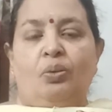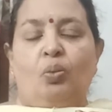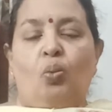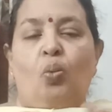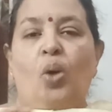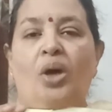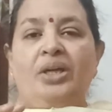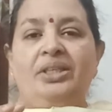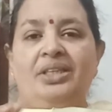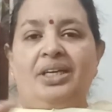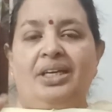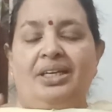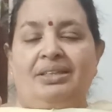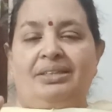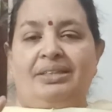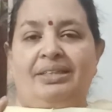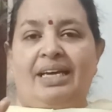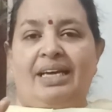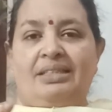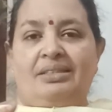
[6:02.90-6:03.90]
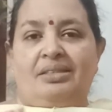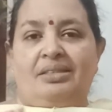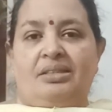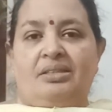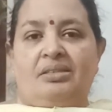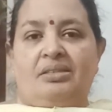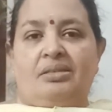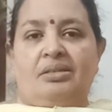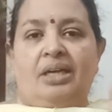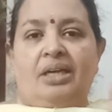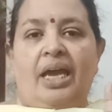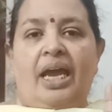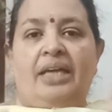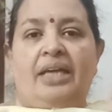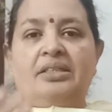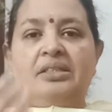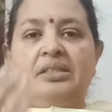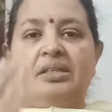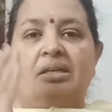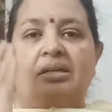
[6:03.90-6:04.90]
what it does,
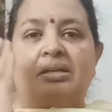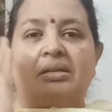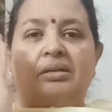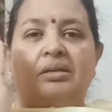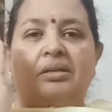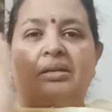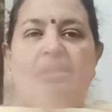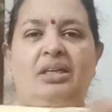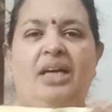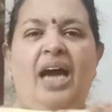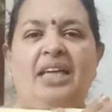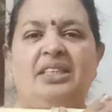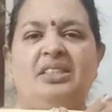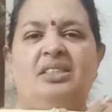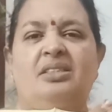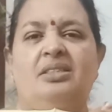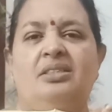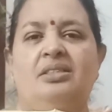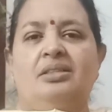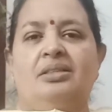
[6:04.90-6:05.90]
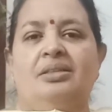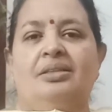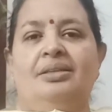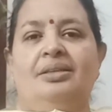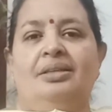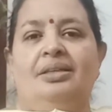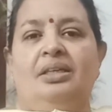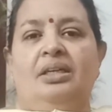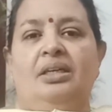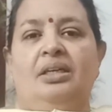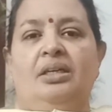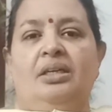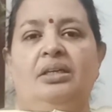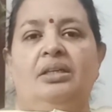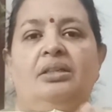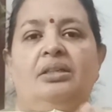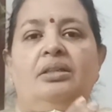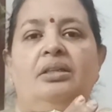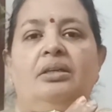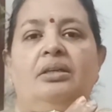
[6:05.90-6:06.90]
it cuts
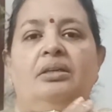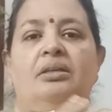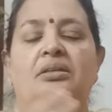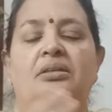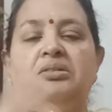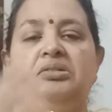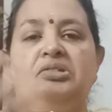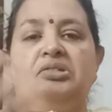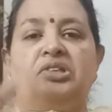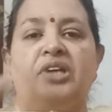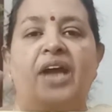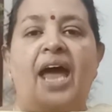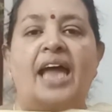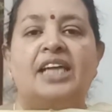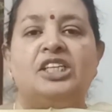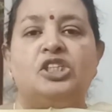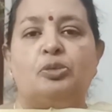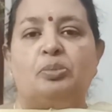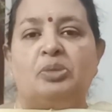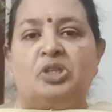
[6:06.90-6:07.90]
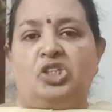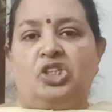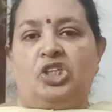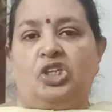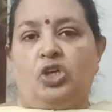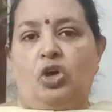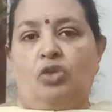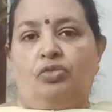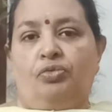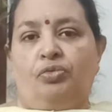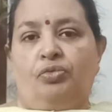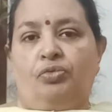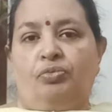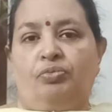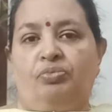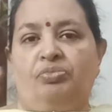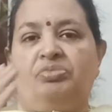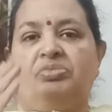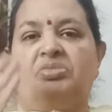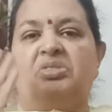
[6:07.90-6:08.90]
the transmission of
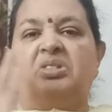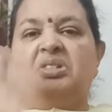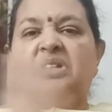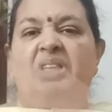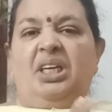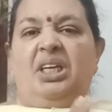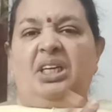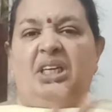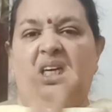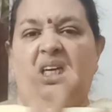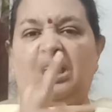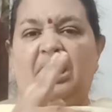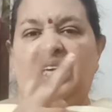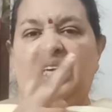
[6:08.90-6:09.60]
thinking.